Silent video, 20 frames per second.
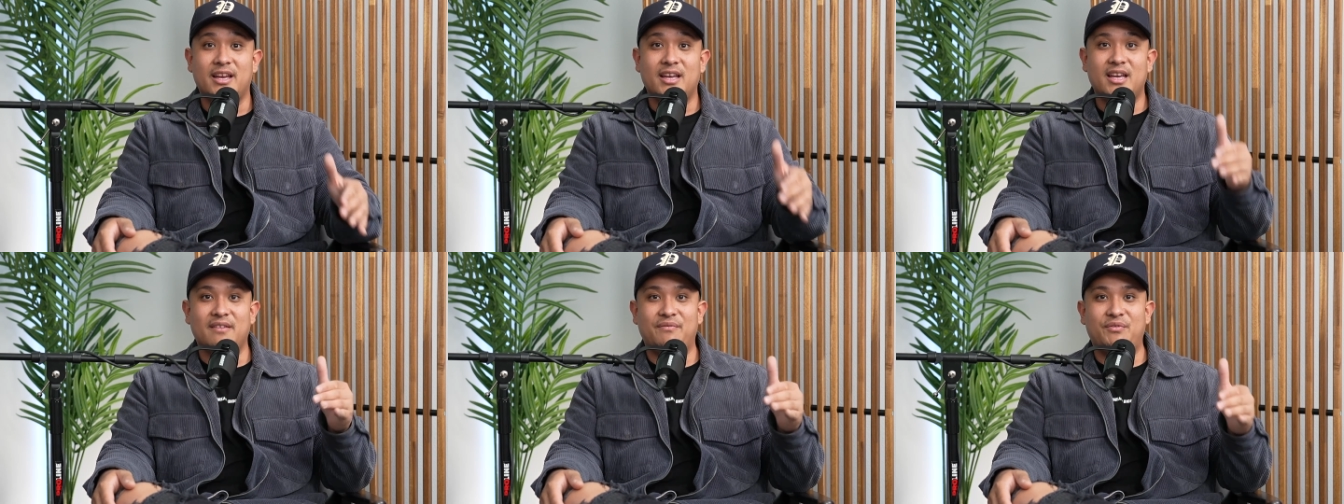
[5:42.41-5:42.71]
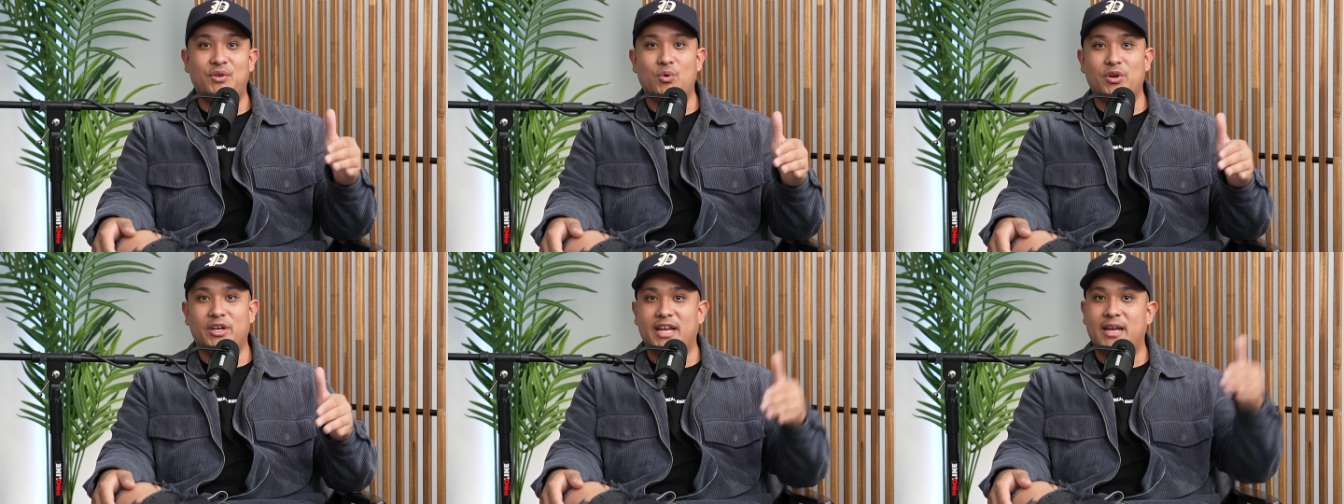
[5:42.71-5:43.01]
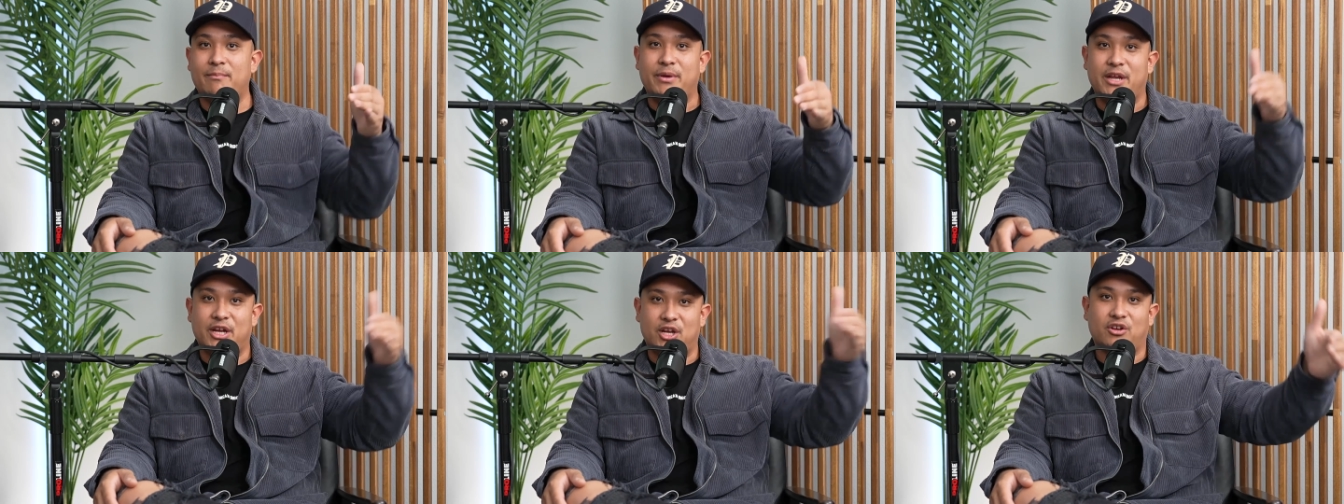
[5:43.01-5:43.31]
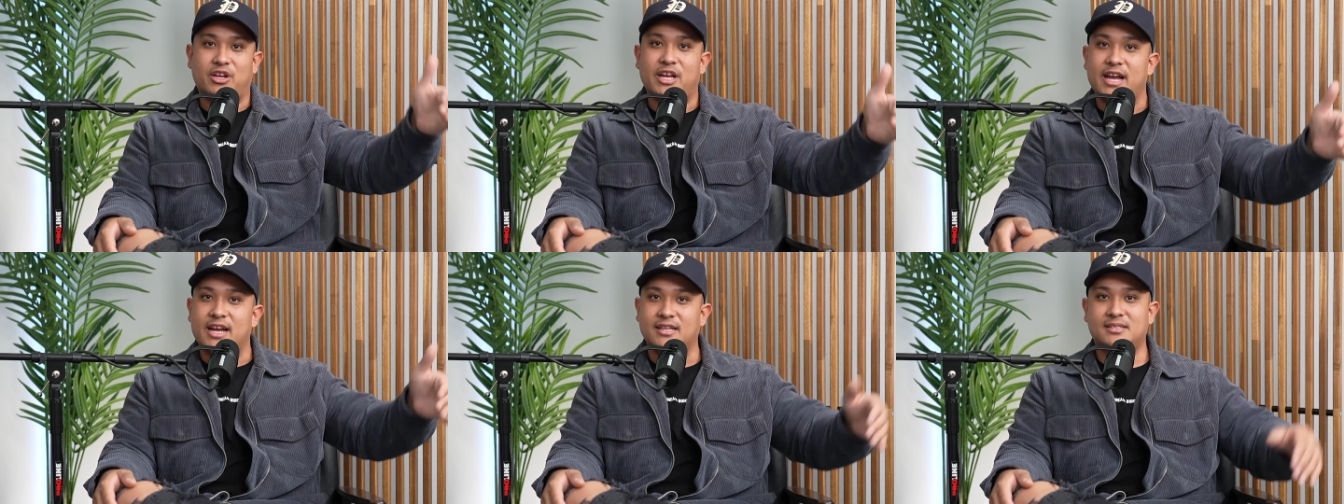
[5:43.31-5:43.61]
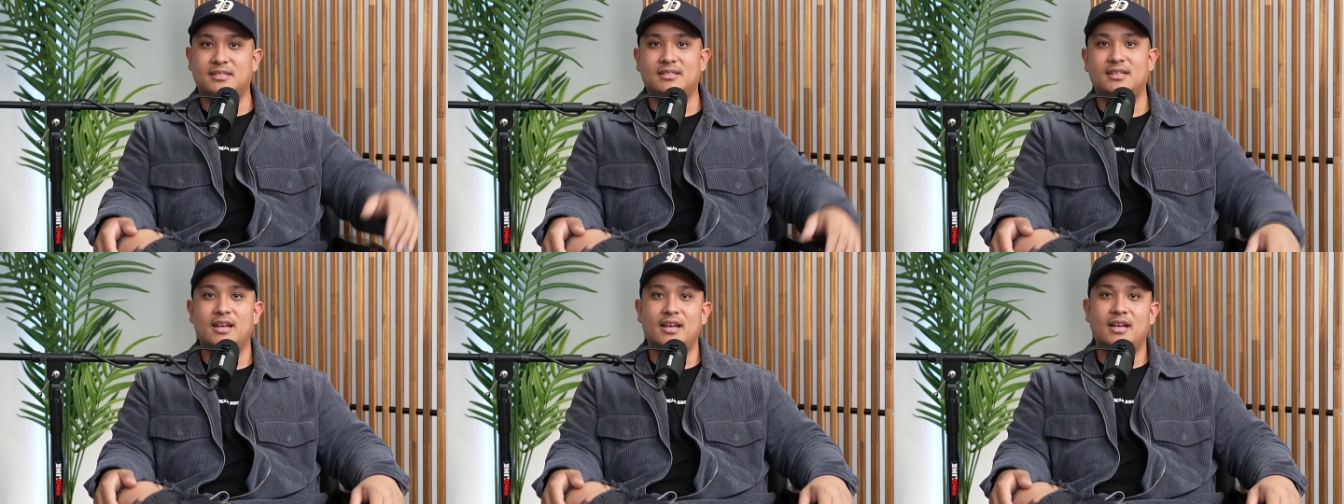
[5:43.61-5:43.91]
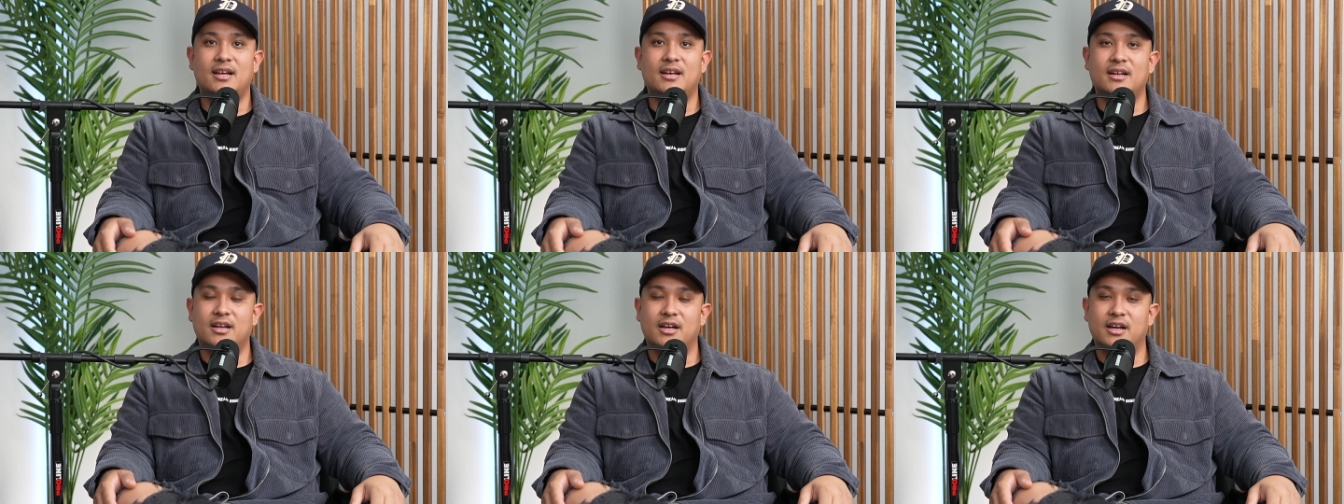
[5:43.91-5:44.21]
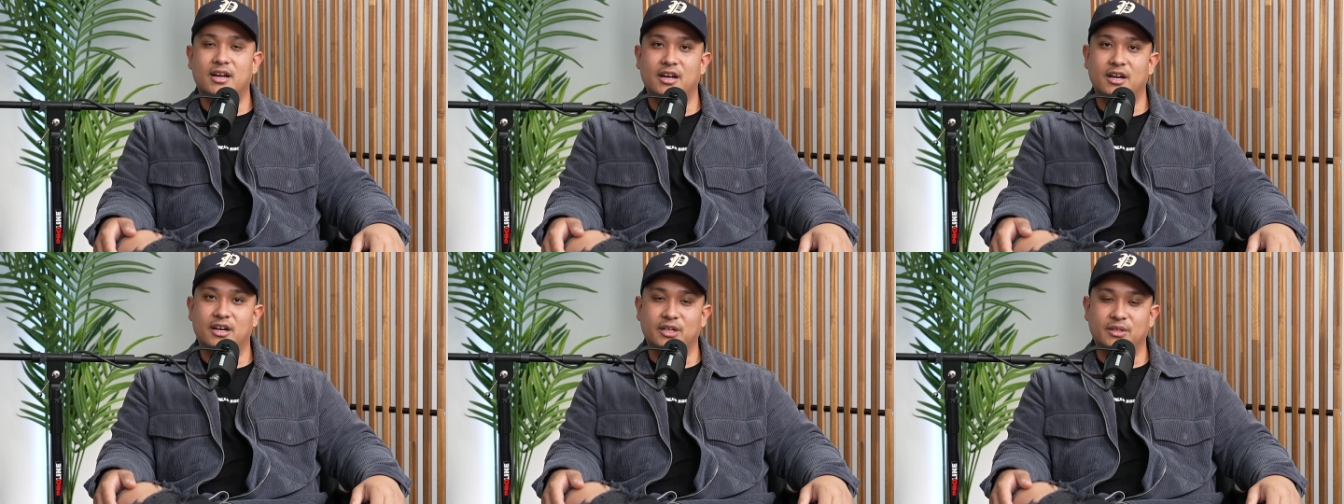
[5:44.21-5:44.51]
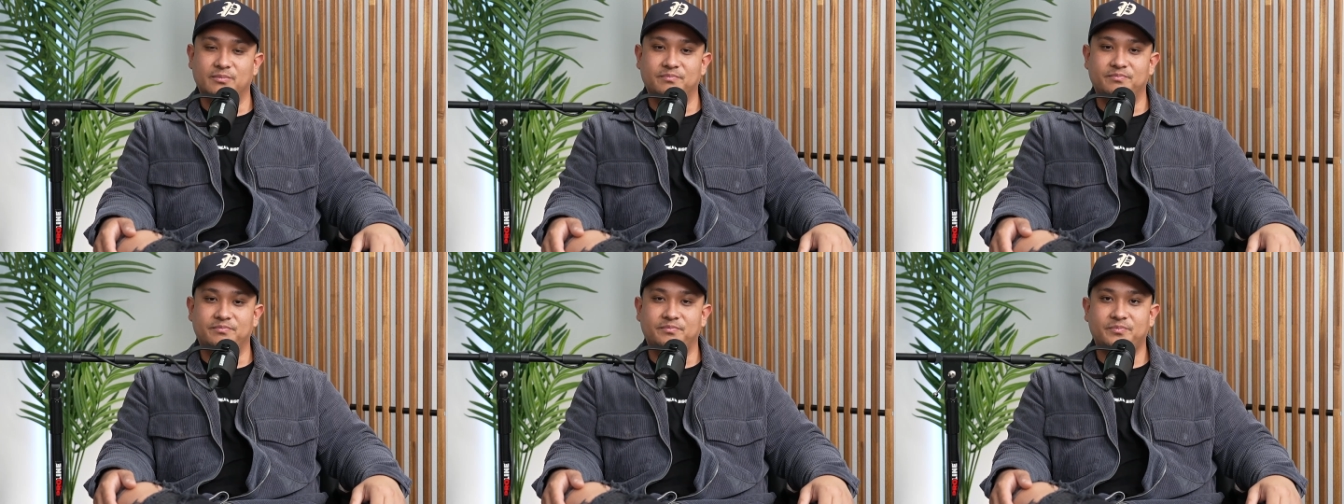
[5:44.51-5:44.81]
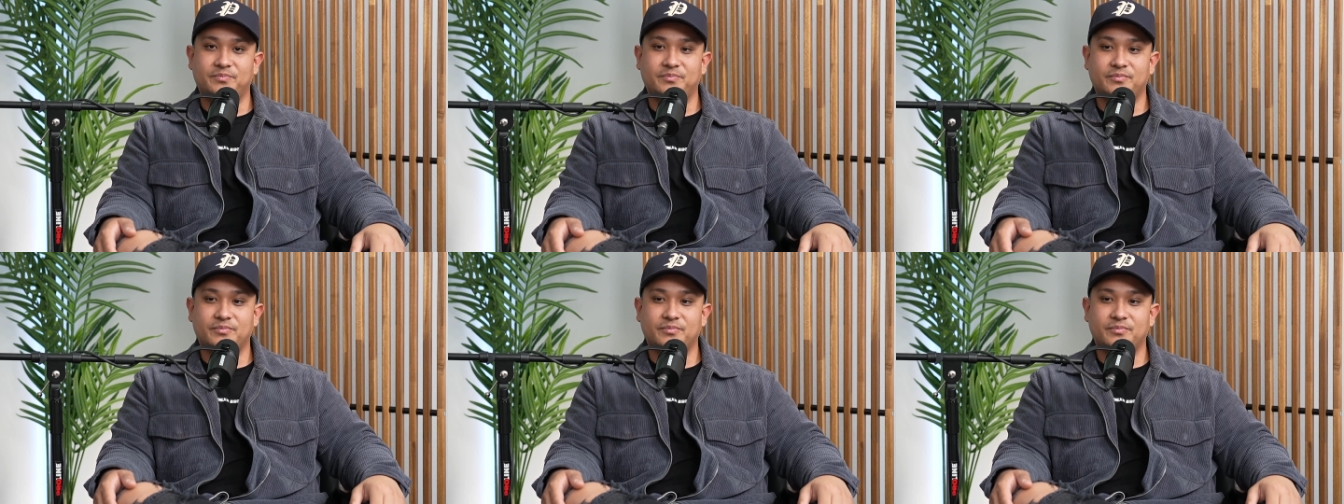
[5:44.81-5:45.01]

if you want to get bigger guests. Um,